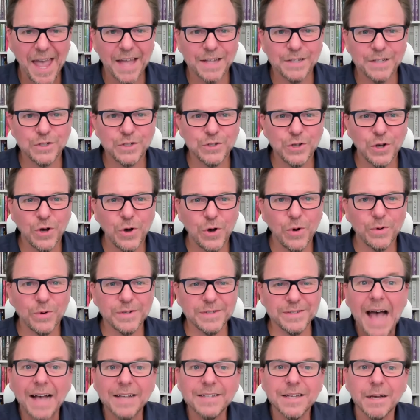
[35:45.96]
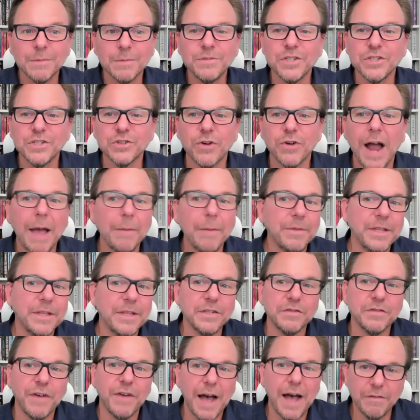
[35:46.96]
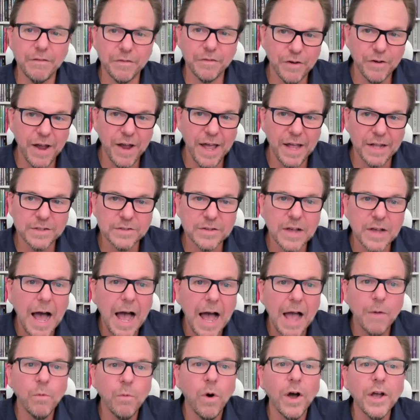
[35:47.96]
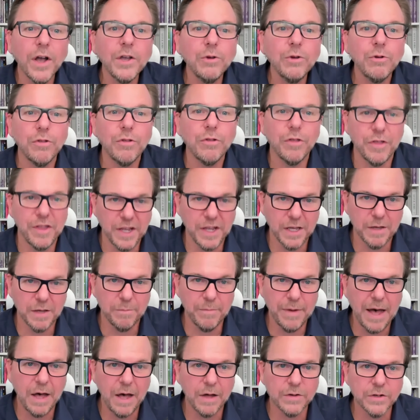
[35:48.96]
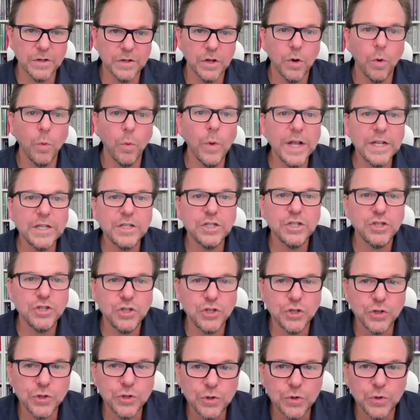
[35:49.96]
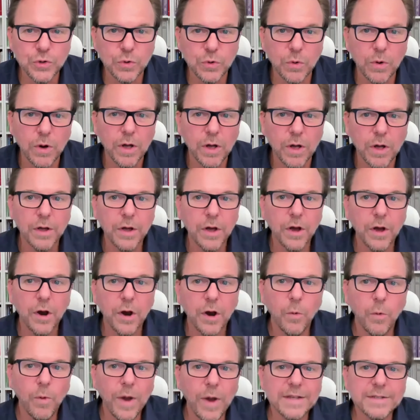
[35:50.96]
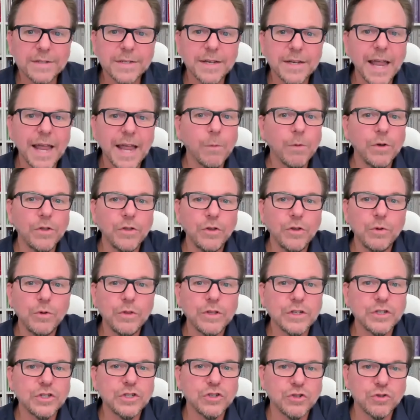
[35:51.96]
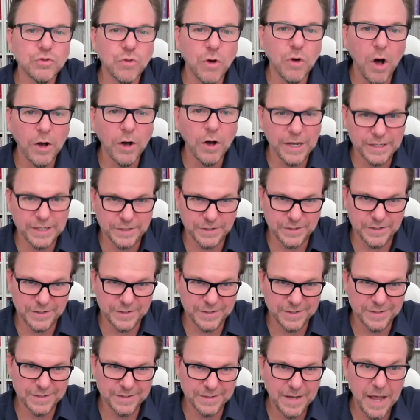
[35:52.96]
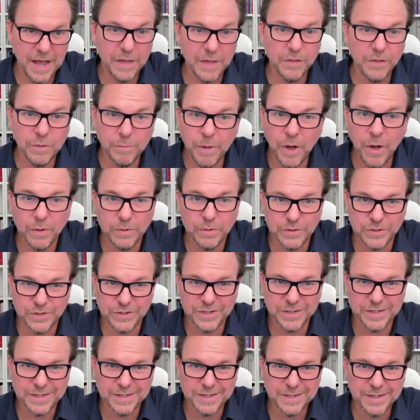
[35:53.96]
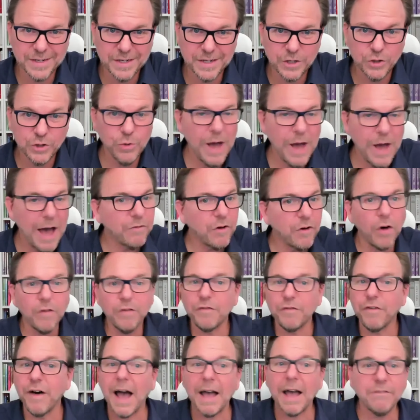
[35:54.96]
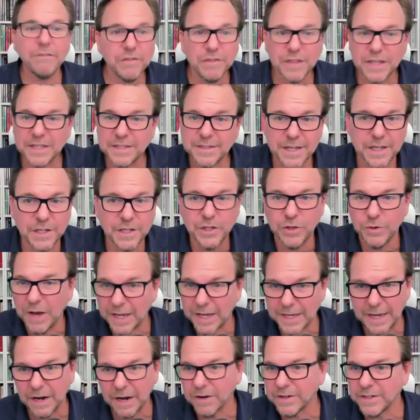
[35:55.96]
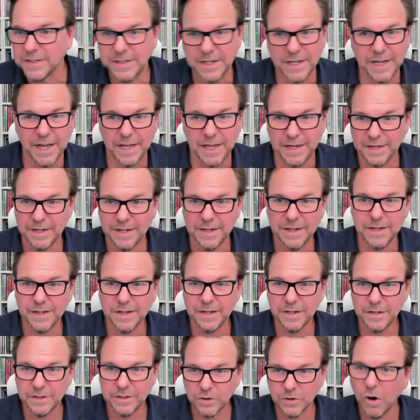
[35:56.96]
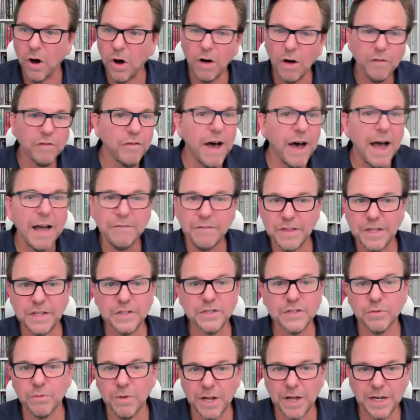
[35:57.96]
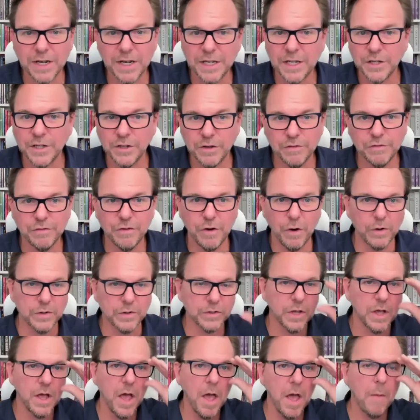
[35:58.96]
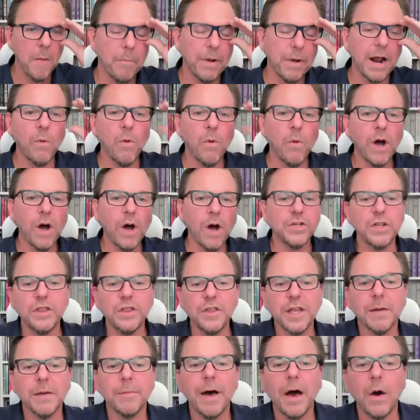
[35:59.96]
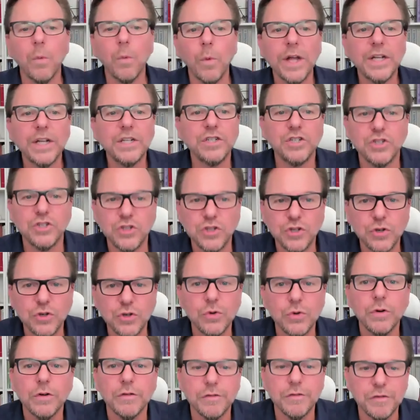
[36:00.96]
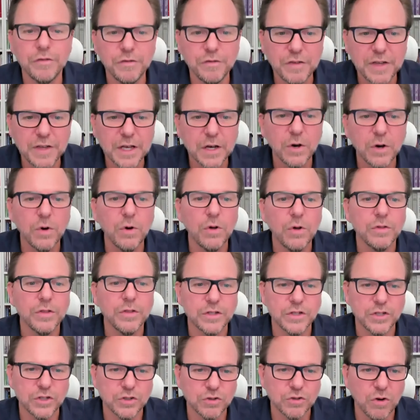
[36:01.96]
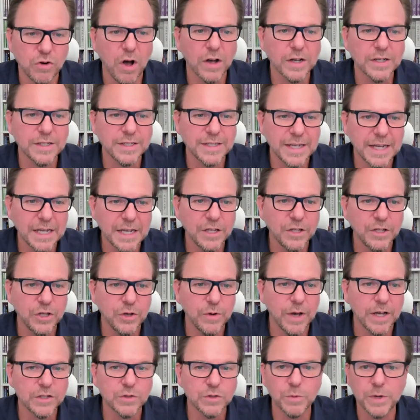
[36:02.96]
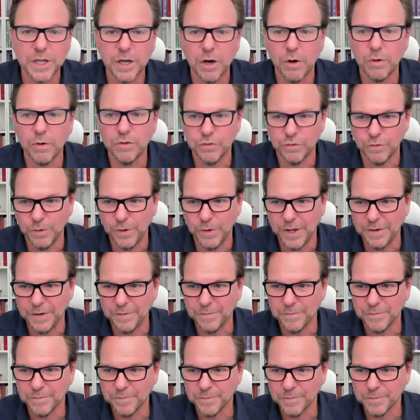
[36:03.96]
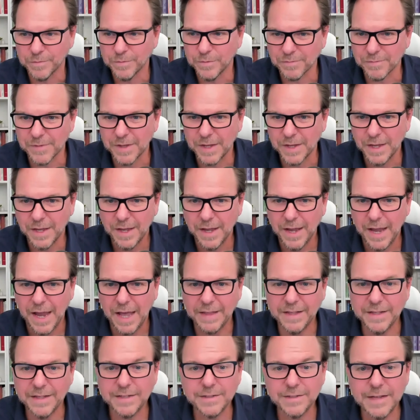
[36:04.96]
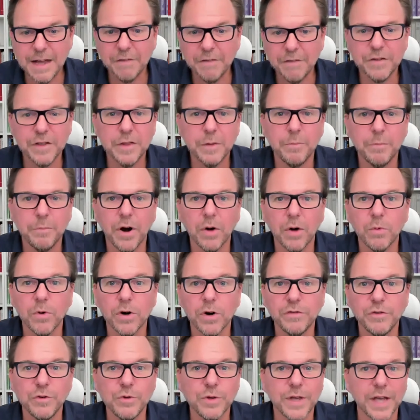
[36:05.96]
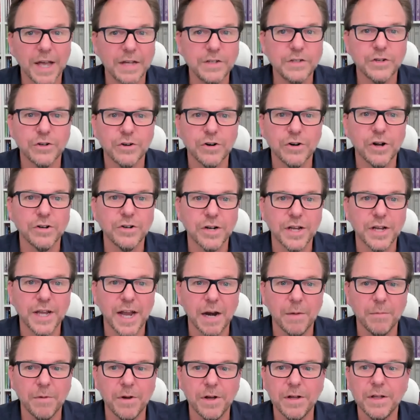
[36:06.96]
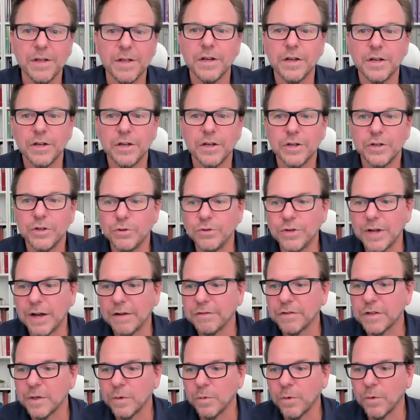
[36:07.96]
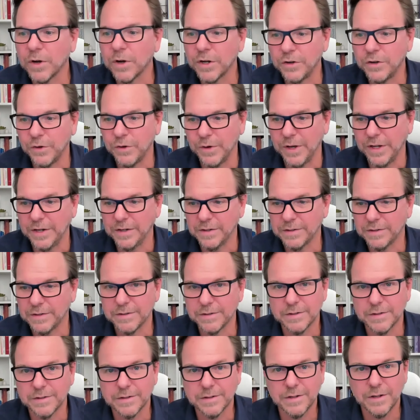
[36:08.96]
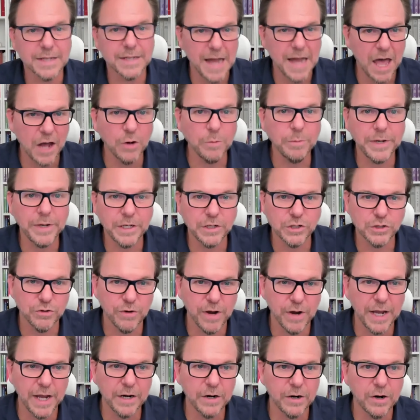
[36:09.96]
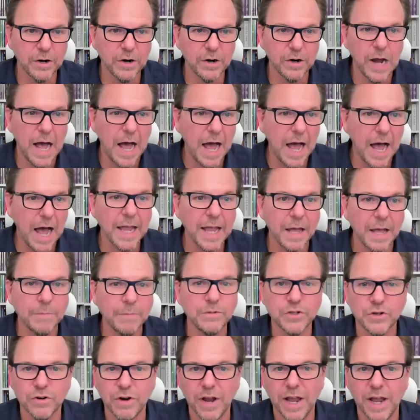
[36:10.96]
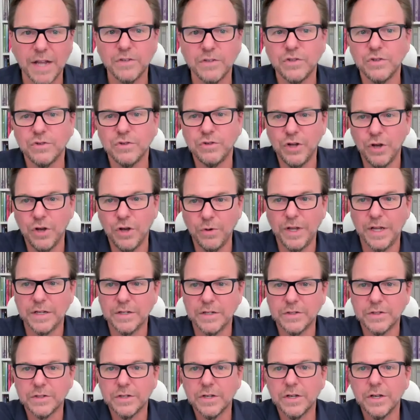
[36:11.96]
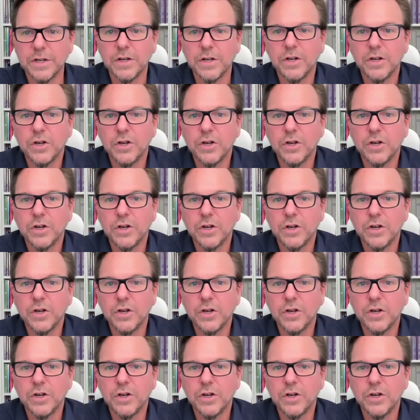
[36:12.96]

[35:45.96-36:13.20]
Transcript: And so as I'm describing these 5 friends, I want you to think about which 2 resonate with you the strongest and the most. You have all 5 of these in you, I guarantee it. So all 5 of these are running in you, folks. But I want you to think about which 2 feel the strongest in you as we go through it. And this is definitely the part where if you can turn on your camera, you definitely want to do it. As an NLP trainer, I am trained to notice